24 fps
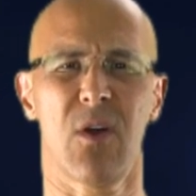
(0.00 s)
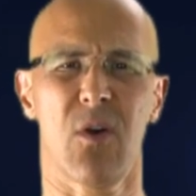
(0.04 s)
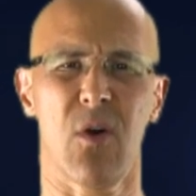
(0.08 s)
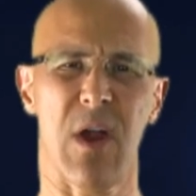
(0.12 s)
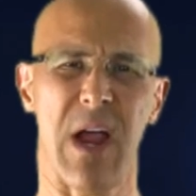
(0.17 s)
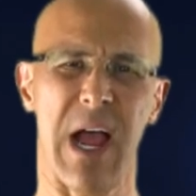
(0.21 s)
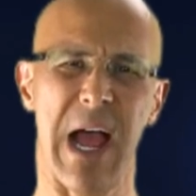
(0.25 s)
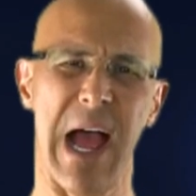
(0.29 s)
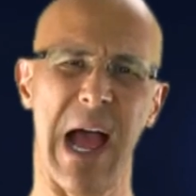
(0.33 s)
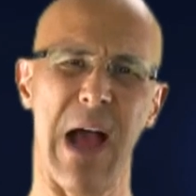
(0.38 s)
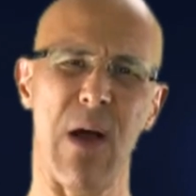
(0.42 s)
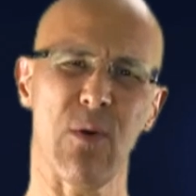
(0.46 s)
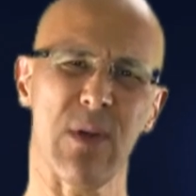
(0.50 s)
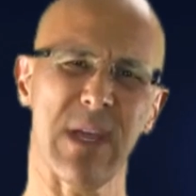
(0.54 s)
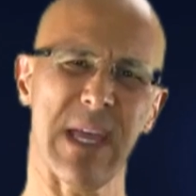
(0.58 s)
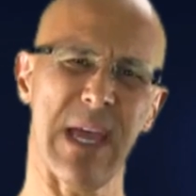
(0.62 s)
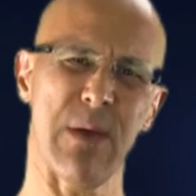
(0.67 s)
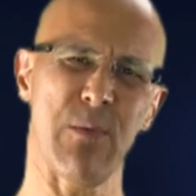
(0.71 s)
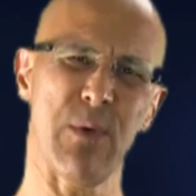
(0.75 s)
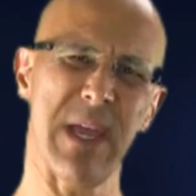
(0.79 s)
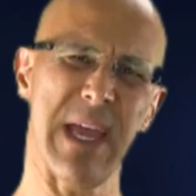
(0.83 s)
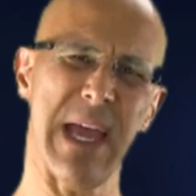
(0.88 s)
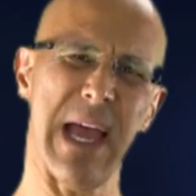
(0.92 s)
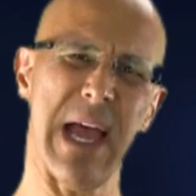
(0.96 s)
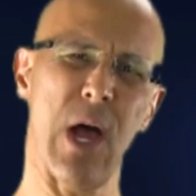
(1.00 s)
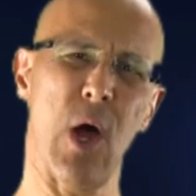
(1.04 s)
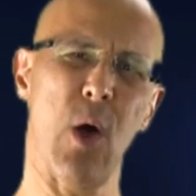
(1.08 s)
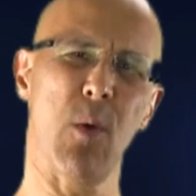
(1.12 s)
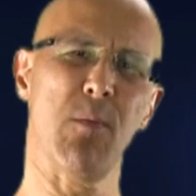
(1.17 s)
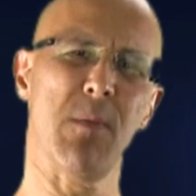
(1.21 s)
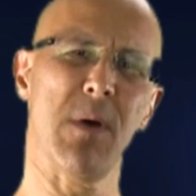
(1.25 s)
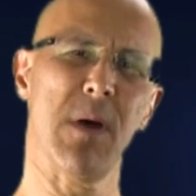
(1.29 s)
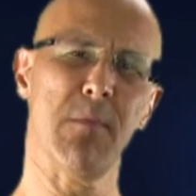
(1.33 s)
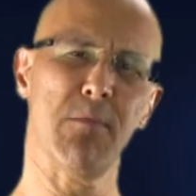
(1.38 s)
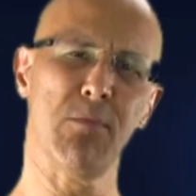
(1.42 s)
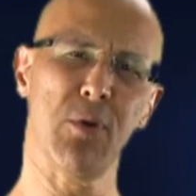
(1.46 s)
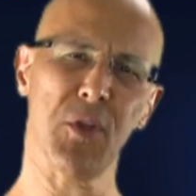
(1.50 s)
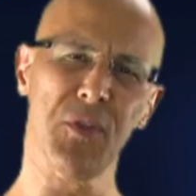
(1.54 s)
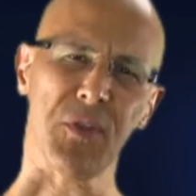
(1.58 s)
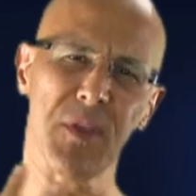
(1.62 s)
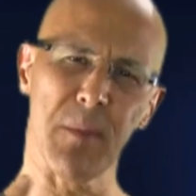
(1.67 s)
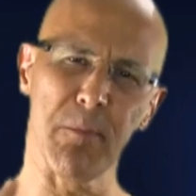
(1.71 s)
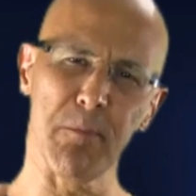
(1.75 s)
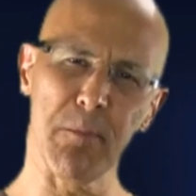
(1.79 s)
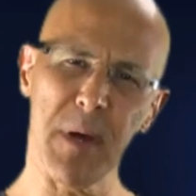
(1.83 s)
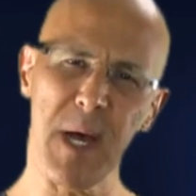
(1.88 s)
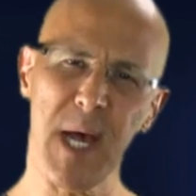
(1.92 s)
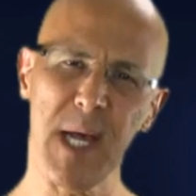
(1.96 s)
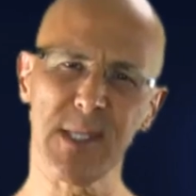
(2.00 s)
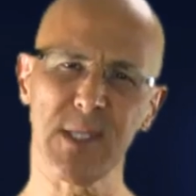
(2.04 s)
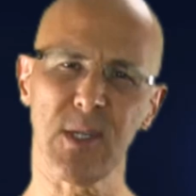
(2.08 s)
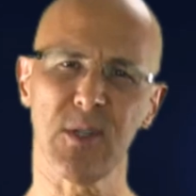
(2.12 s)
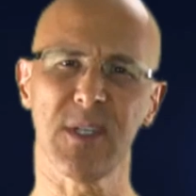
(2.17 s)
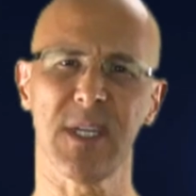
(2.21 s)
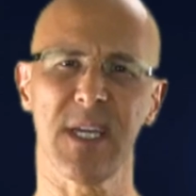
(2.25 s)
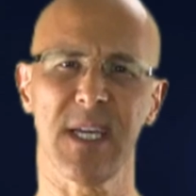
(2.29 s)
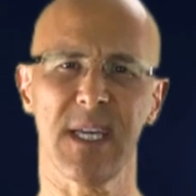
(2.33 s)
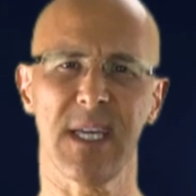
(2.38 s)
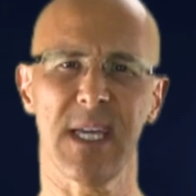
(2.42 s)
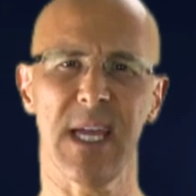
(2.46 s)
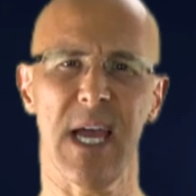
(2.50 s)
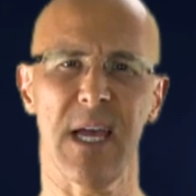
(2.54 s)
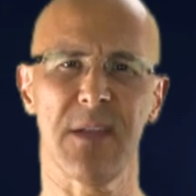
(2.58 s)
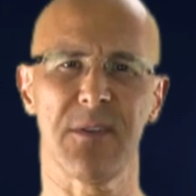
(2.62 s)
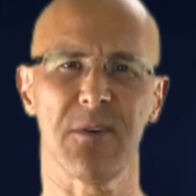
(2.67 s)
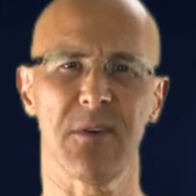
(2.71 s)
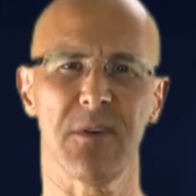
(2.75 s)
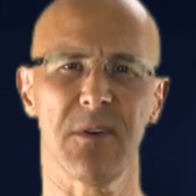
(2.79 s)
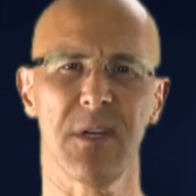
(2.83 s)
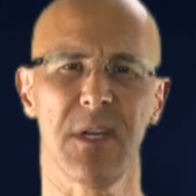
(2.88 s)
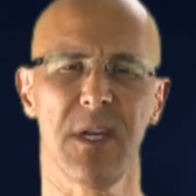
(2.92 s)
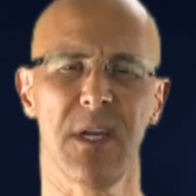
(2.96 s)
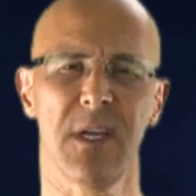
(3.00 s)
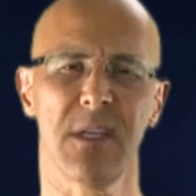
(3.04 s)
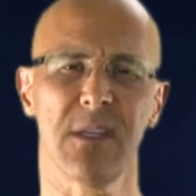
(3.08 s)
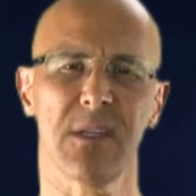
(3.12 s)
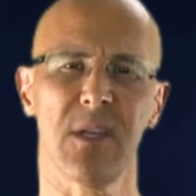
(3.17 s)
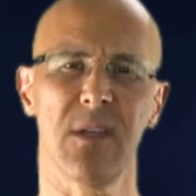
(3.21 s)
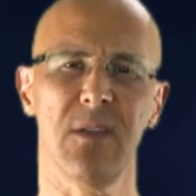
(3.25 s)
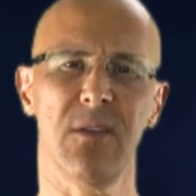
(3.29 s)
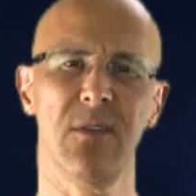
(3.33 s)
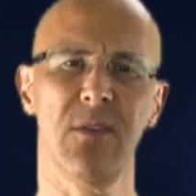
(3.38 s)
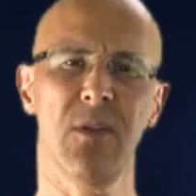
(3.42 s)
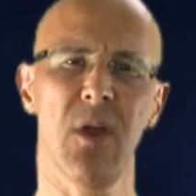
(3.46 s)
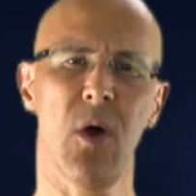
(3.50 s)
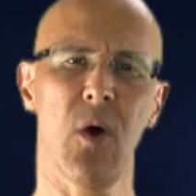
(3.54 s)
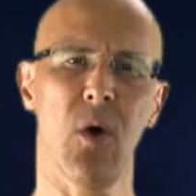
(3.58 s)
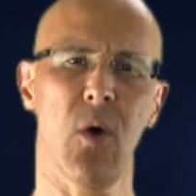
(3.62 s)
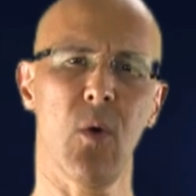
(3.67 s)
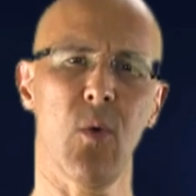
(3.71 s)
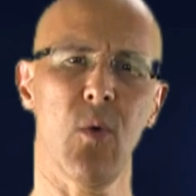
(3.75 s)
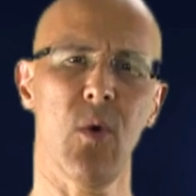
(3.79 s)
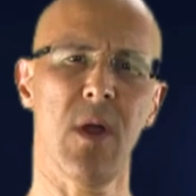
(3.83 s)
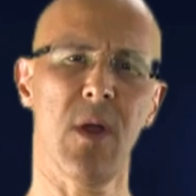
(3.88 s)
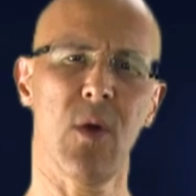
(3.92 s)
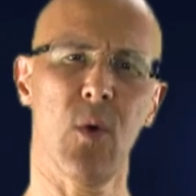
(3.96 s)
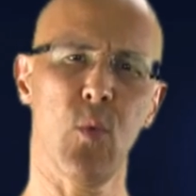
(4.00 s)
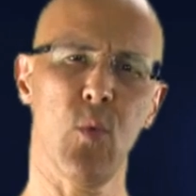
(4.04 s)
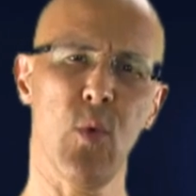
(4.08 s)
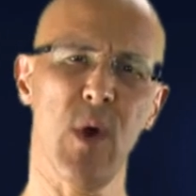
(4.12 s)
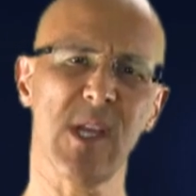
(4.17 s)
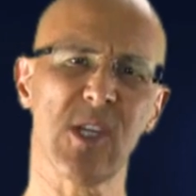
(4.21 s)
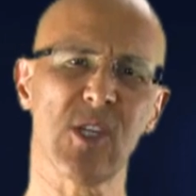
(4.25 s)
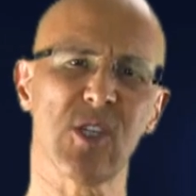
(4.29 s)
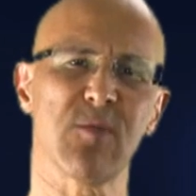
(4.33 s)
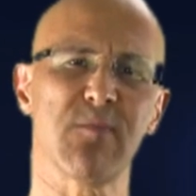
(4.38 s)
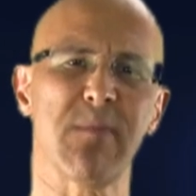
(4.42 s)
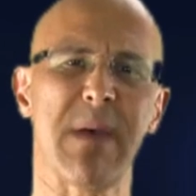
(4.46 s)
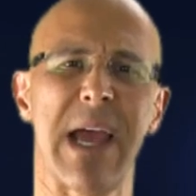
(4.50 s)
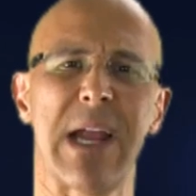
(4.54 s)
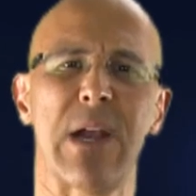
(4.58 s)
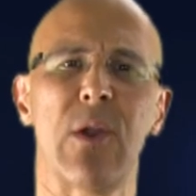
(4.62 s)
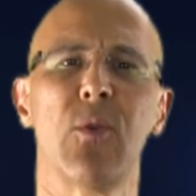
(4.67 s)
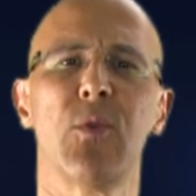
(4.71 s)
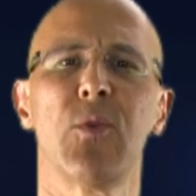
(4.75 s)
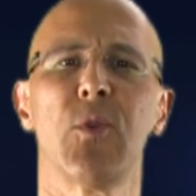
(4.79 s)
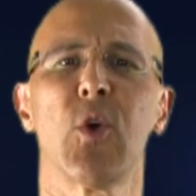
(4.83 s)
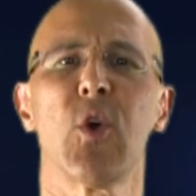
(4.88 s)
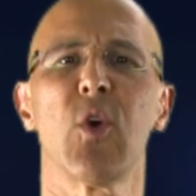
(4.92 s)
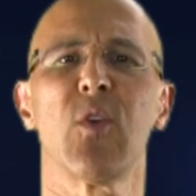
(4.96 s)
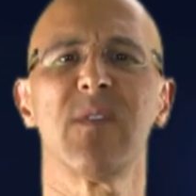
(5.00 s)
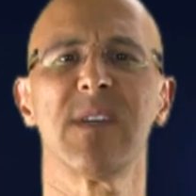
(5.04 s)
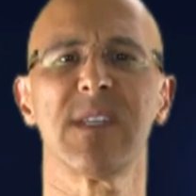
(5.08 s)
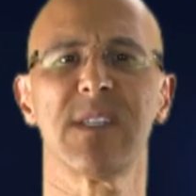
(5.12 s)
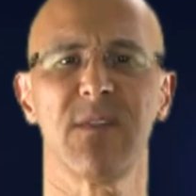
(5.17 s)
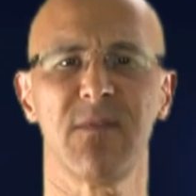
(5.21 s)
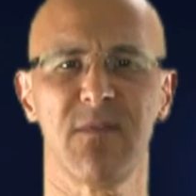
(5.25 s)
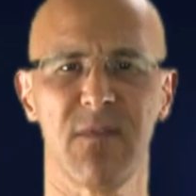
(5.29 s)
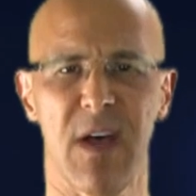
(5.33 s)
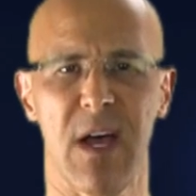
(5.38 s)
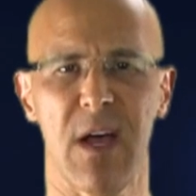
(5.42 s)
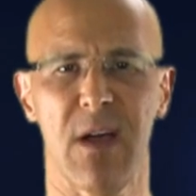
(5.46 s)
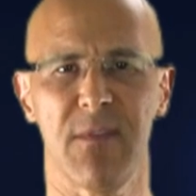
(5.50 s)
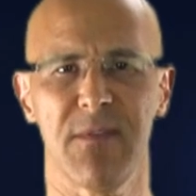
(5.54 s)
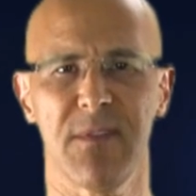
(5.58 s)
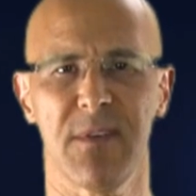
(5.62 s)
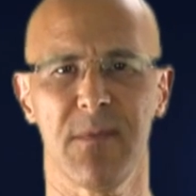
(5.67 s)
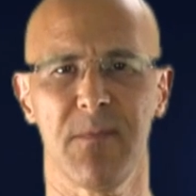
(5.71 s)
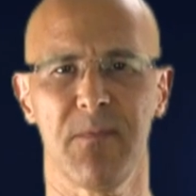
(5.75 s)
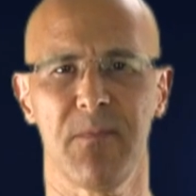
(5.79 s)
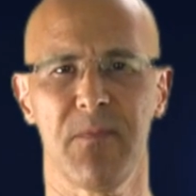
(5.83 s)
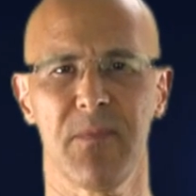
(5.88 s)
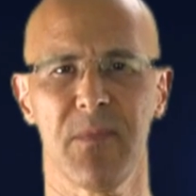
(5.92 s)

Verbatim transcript: or how can we help put the puzzle together to know which spinal nerve is involved?